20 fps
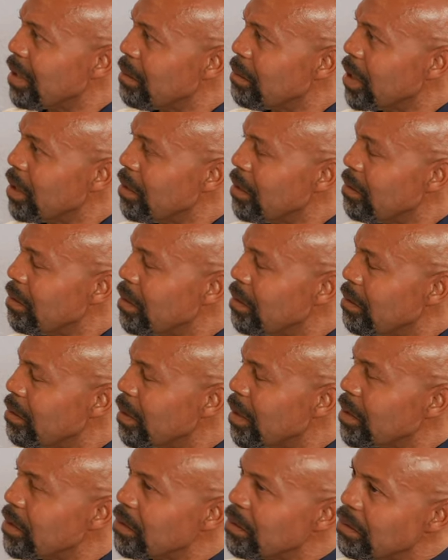I mean, you, you
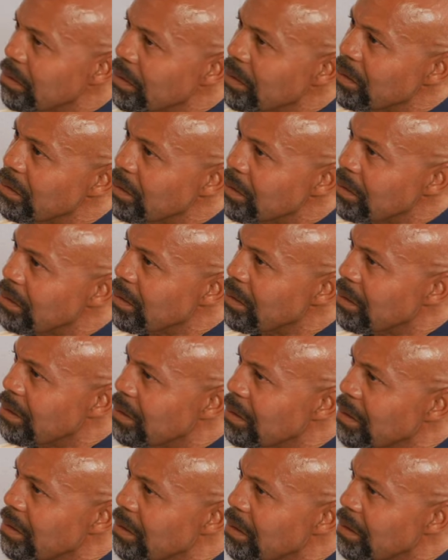watch the news.
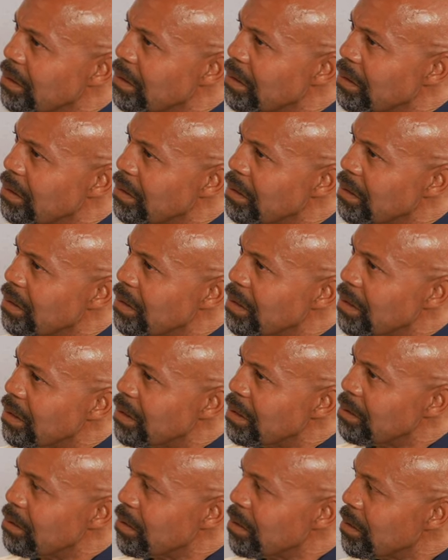
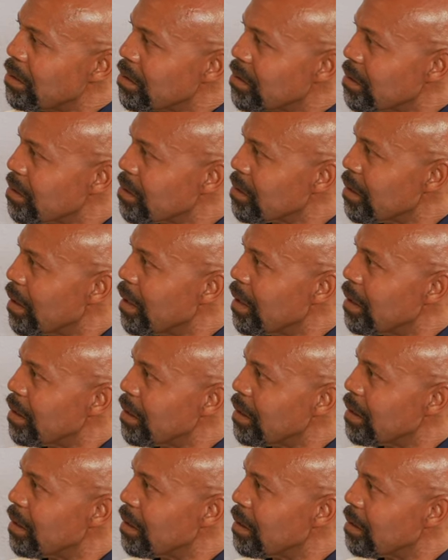And we're in a
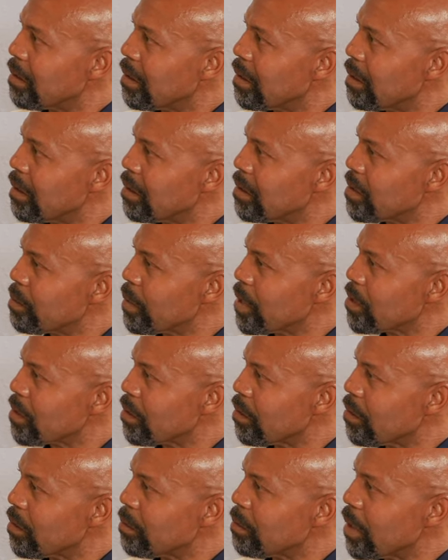society, and uh,
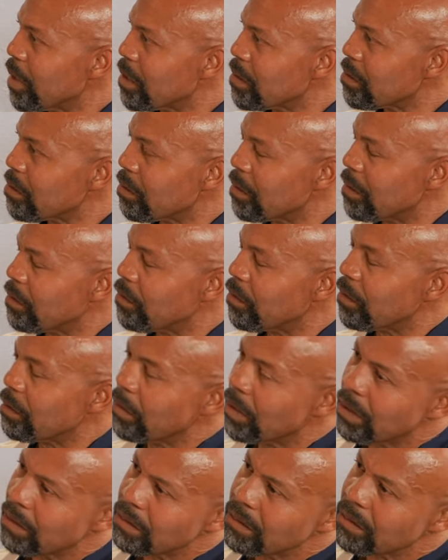especially over the past 24
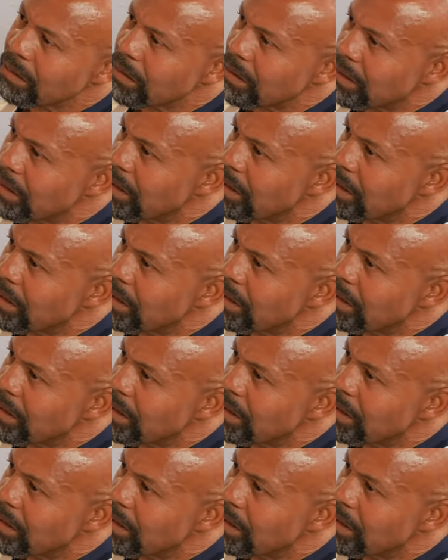months,